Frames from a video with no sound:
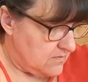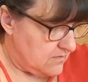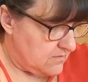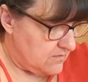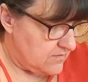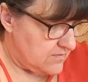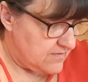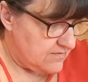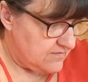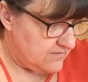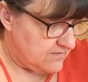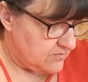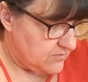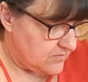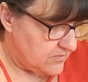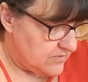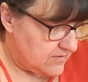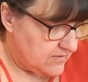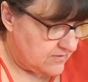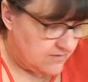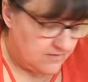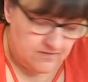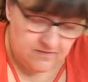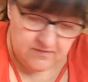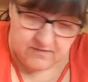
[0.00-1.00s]
This one,
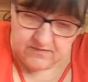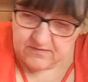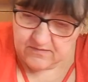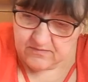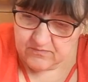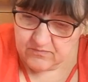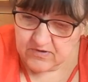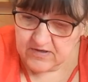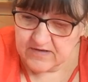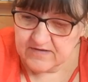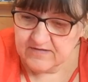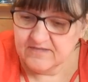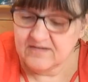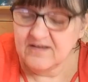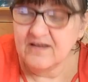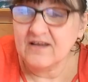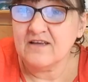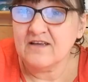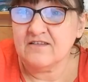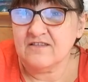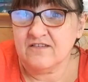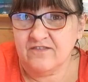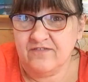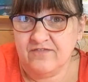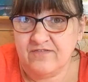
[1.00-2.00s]
well, they say
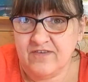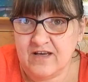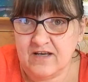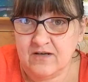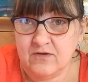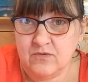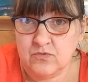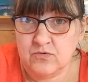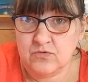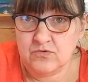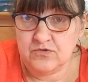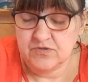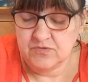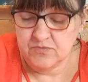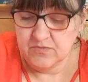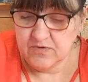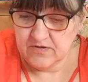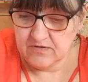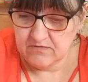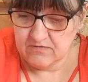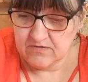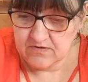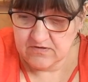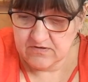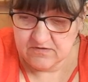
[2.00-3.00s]
it's a fat quarter,
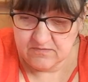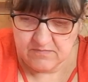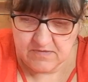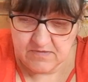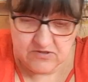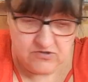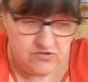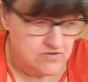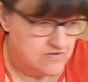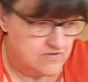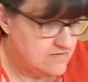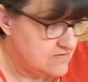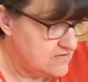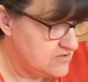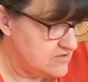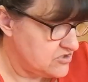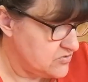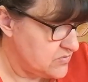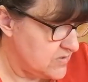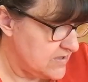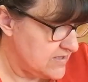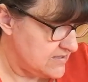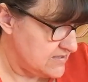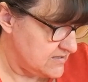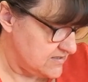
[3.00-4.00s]
whether it's a measure. This is
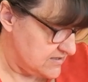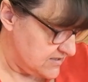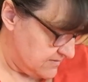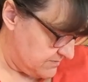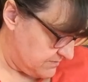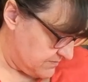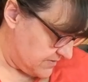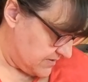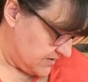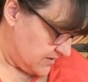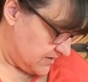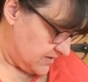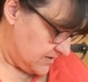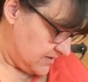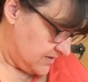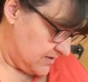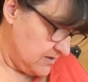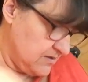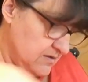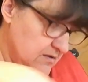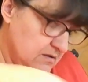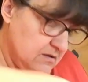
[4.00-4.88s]
20 by